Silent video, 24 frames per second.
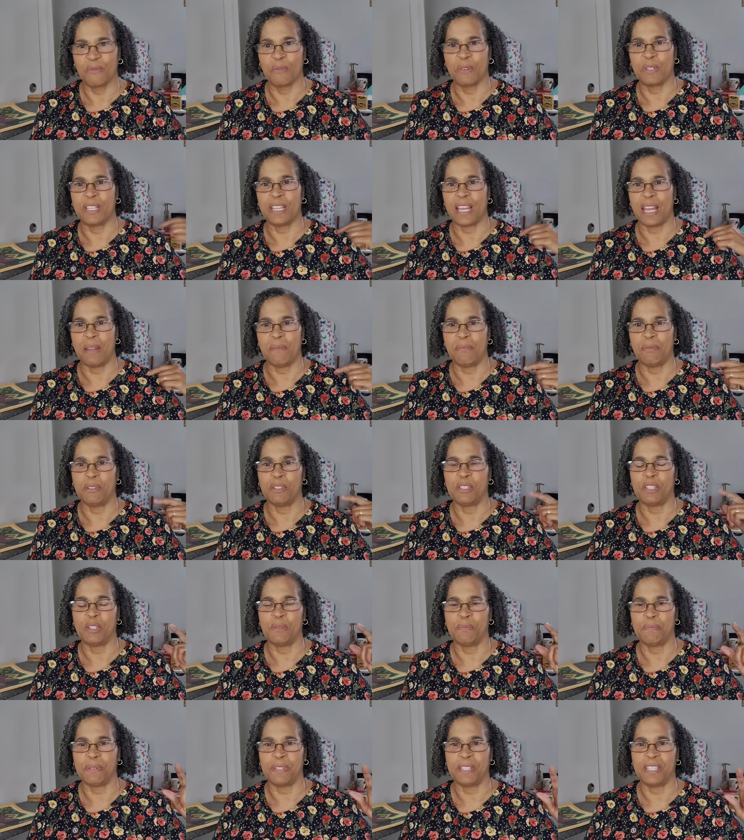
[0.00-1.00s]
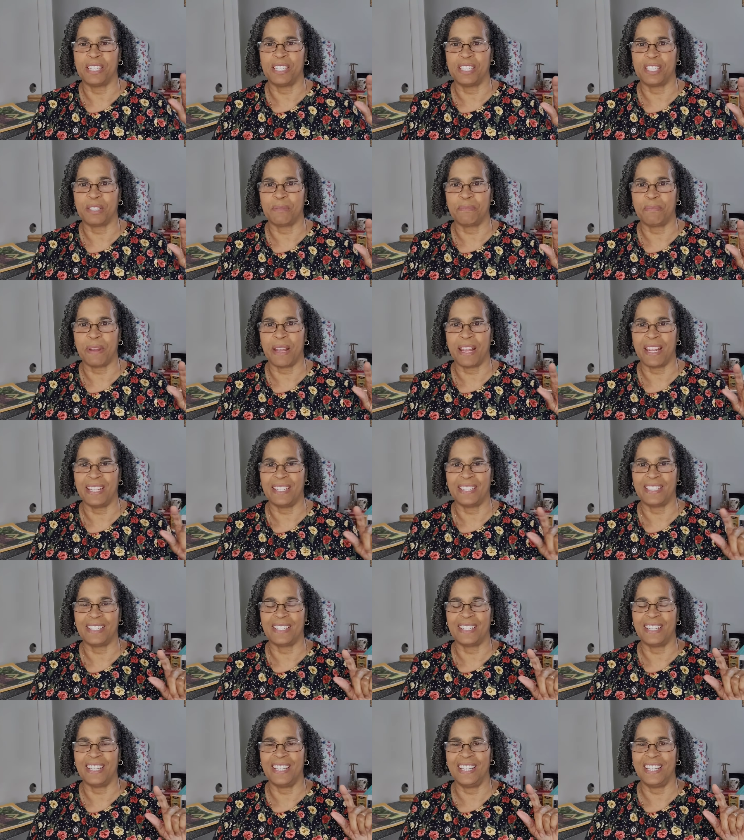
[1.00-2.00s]
was able to
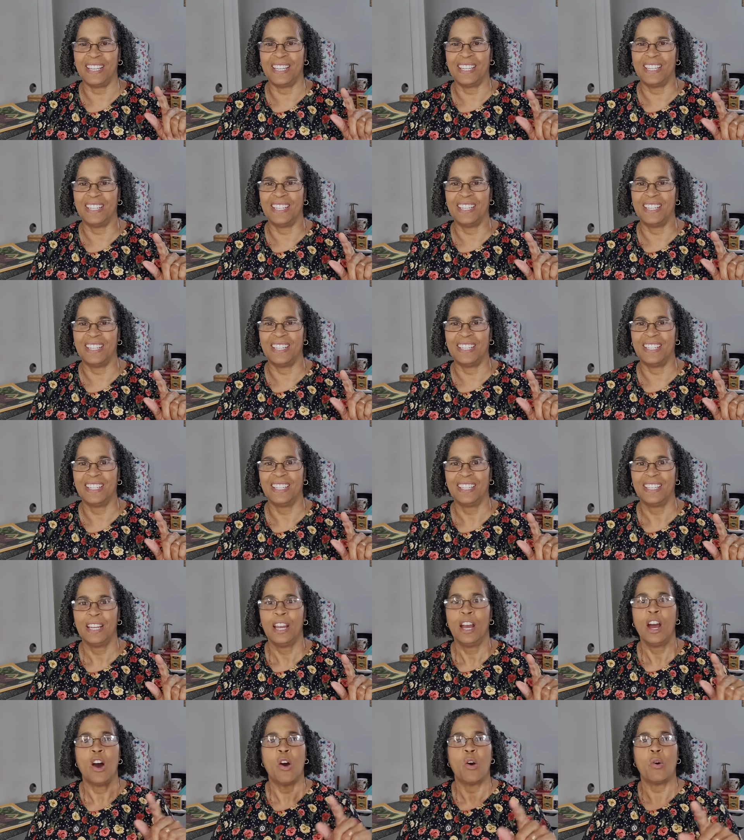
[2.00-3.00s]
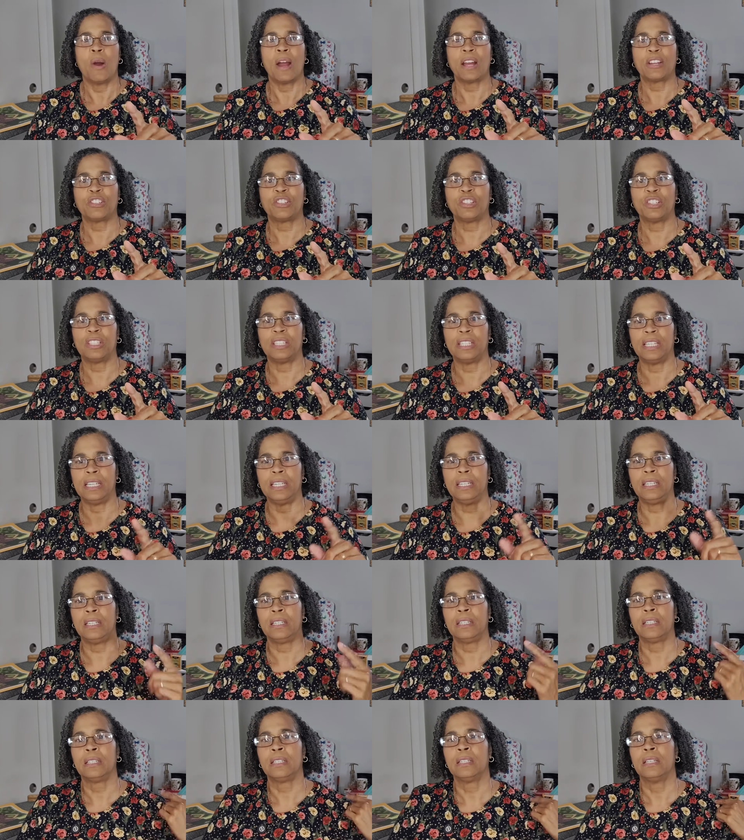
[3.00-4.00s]
participate in, oh,
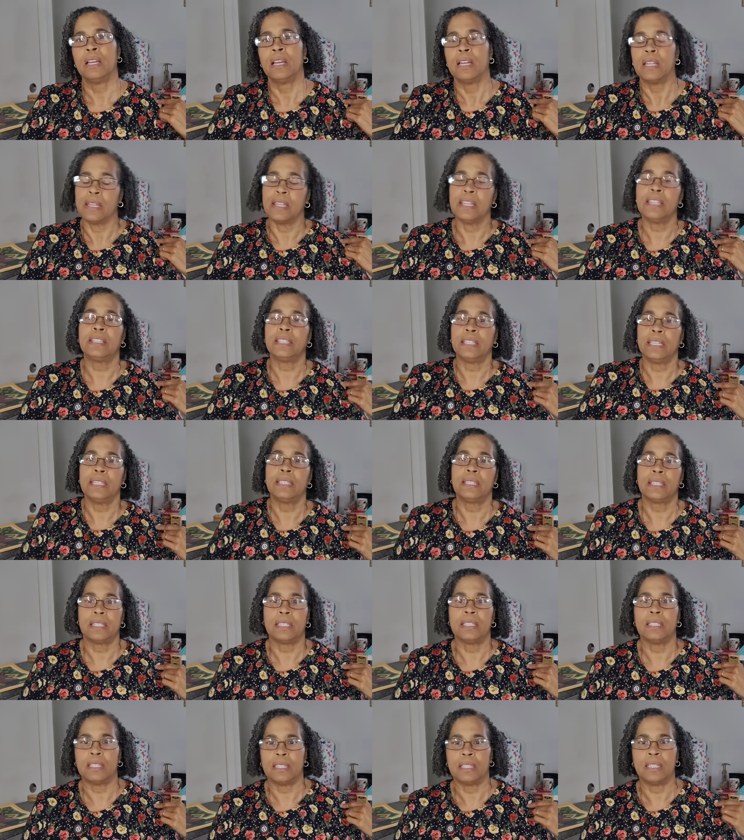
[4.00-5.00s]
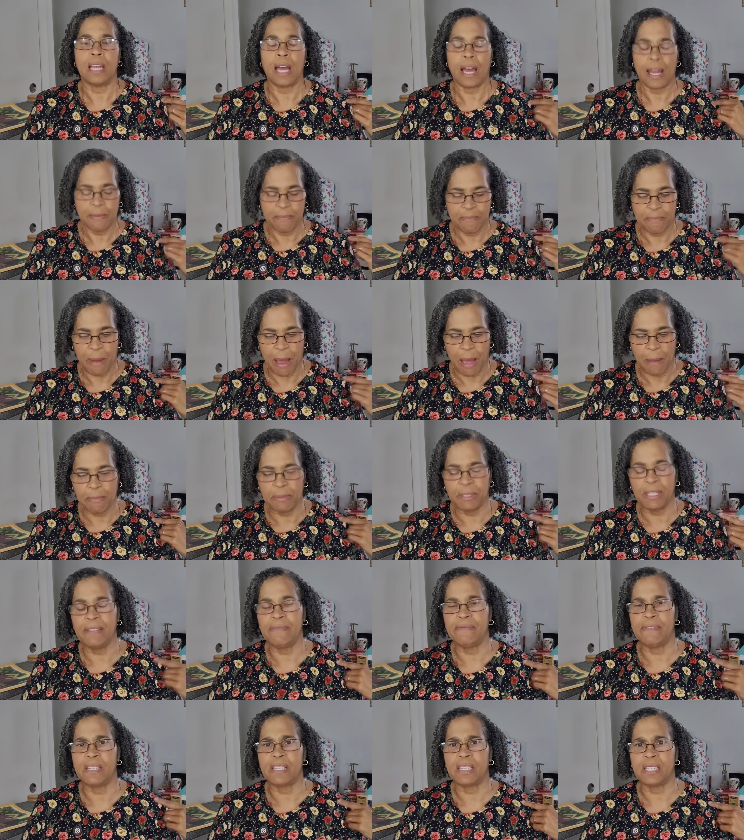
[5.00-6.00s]
actually, this is, I
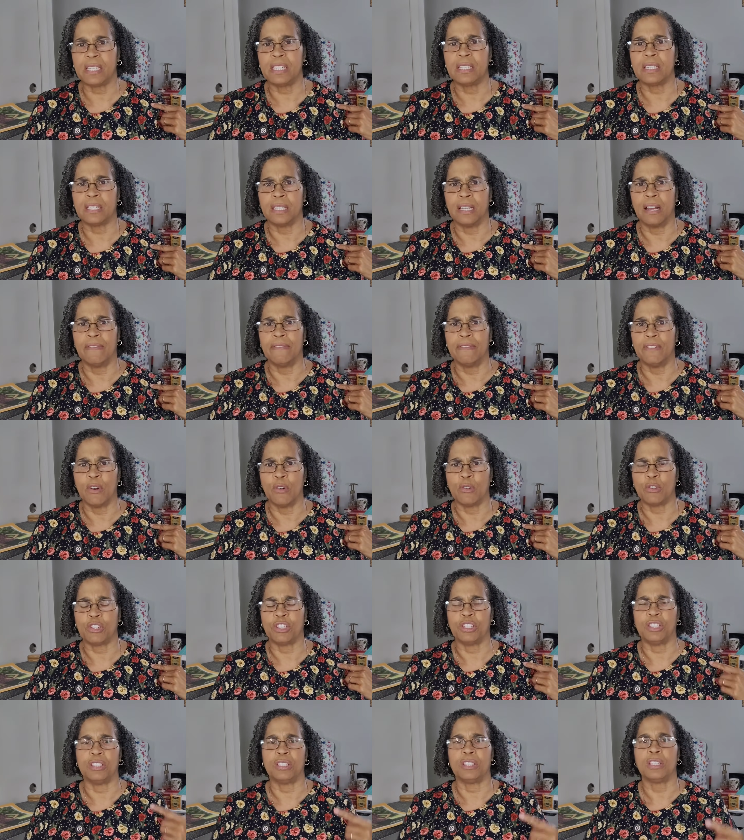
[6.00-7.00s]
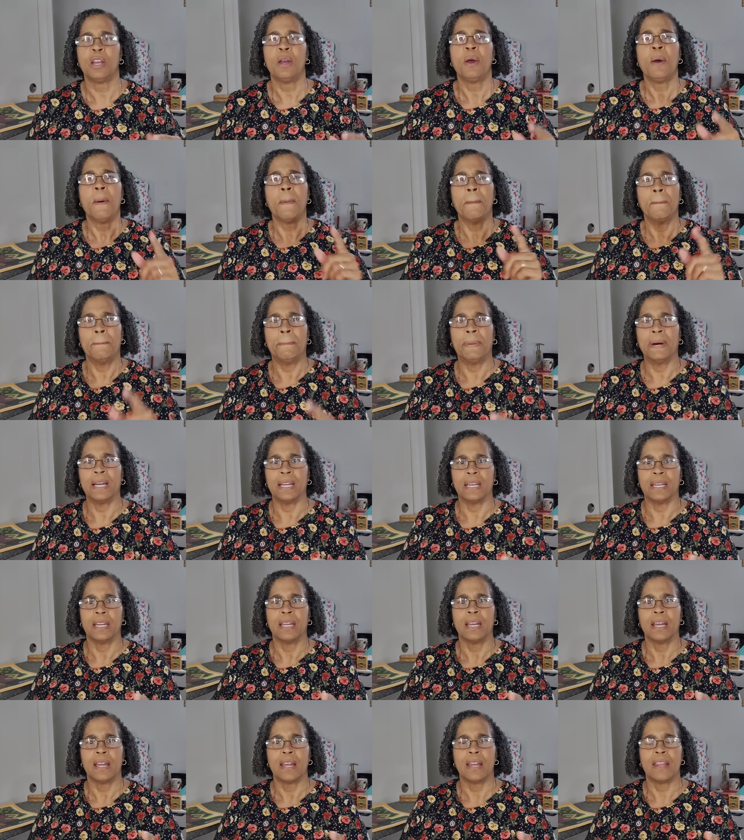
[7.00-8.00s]
believe this is Love Notions,
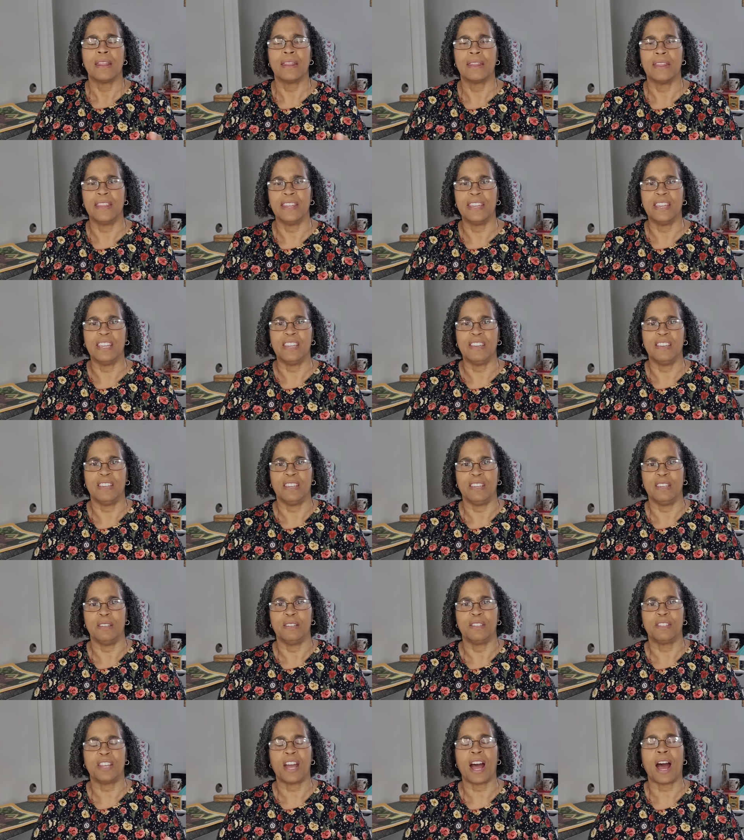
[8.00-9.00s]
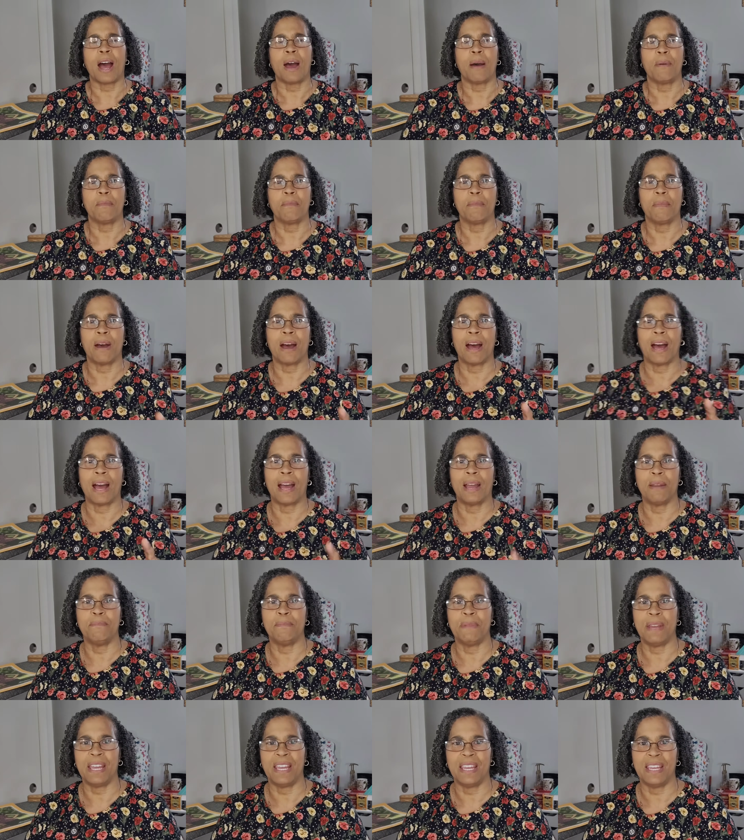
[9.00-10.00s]
but the top
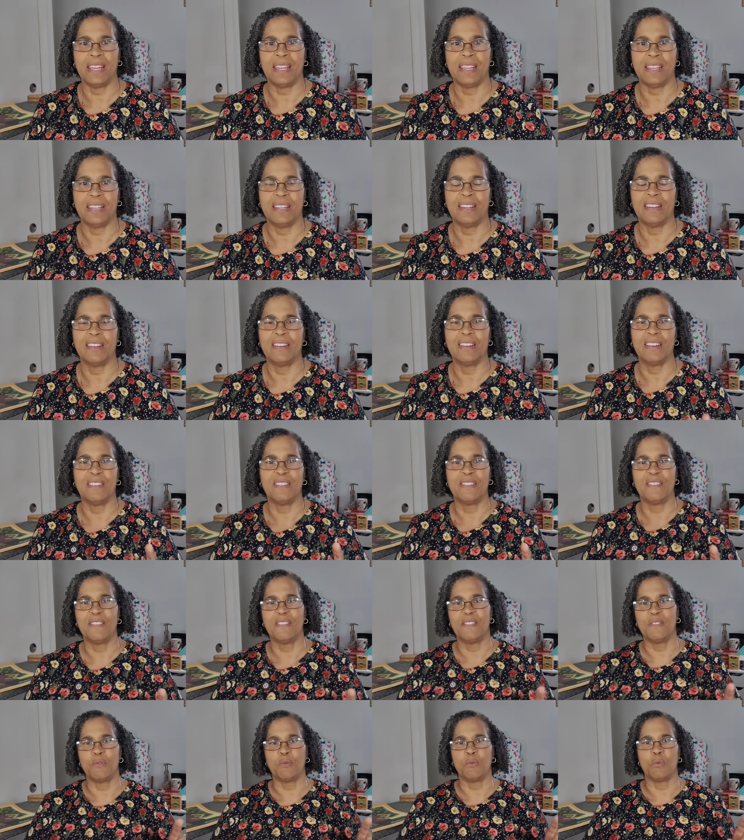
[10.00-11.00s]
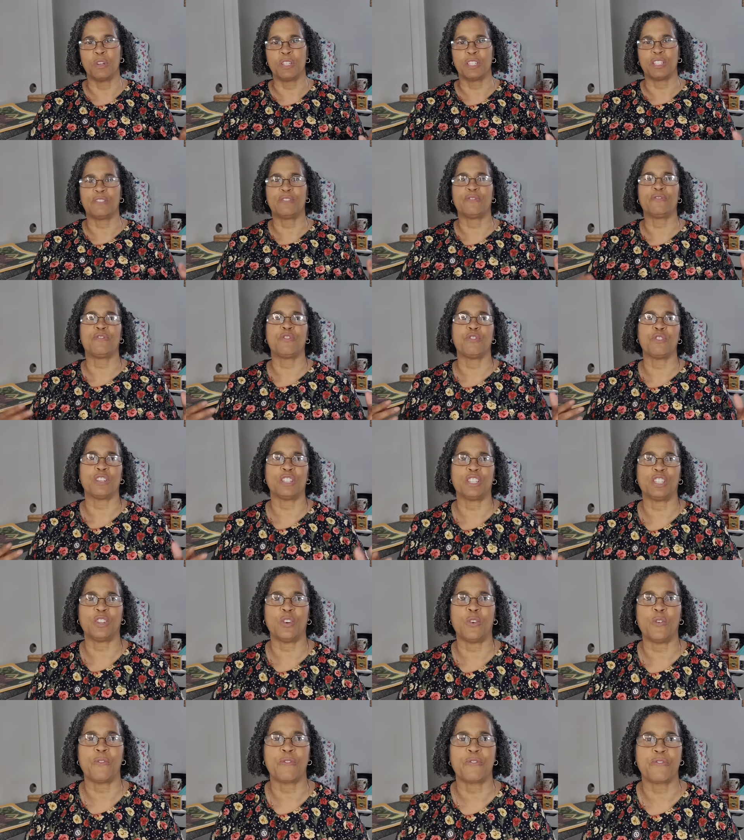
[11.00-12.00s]
I made was for
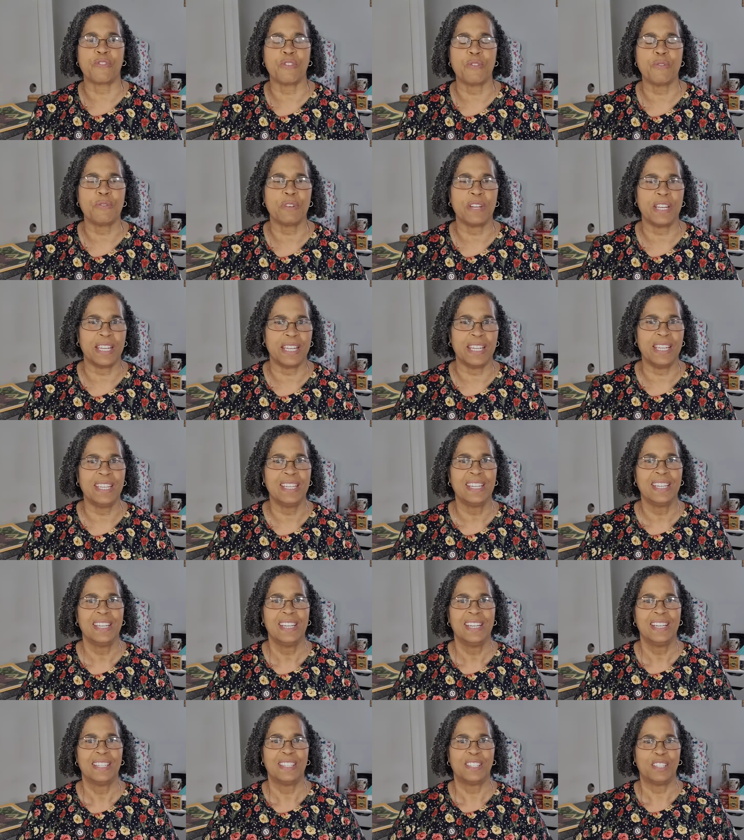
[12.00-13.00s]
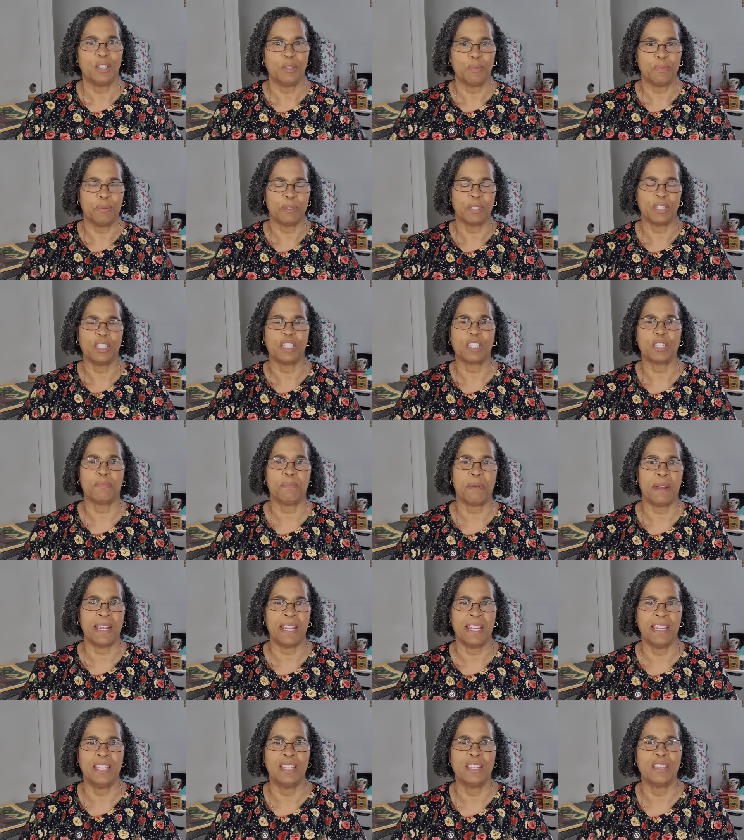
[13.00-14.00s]
So Fruity, to
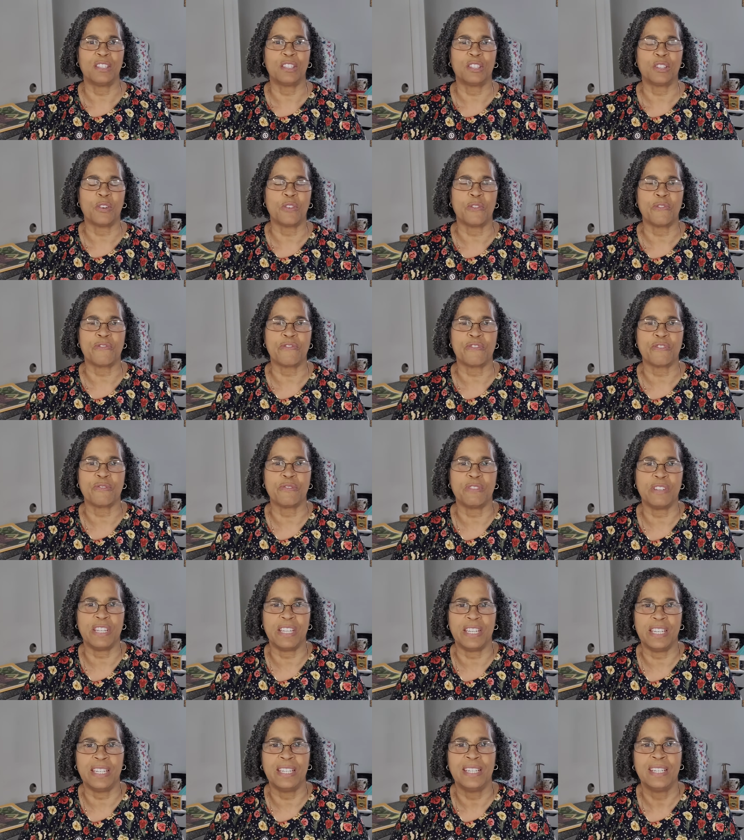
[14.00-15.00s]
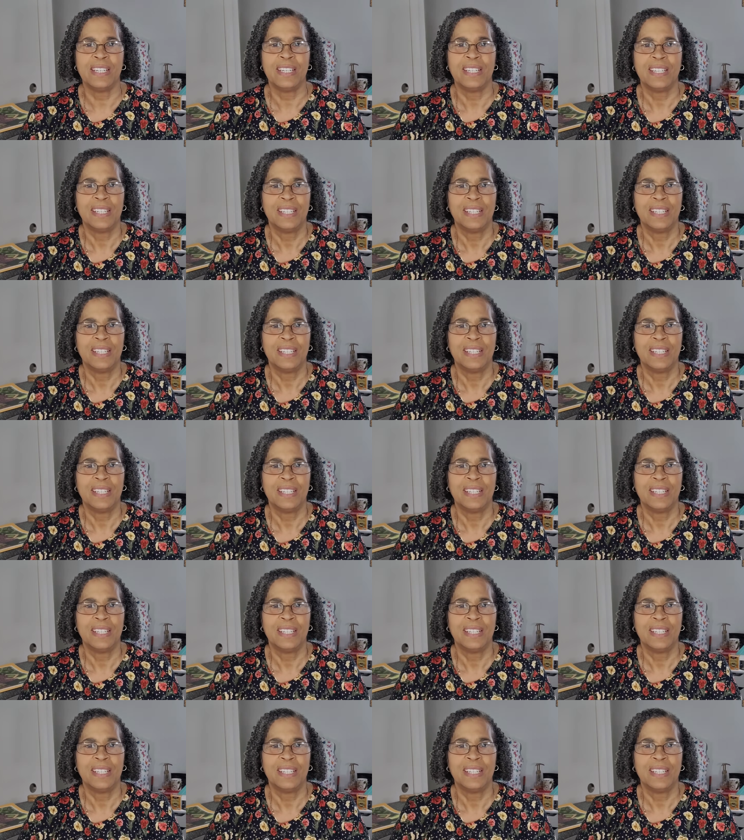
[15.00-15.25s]
participate in the So Fruity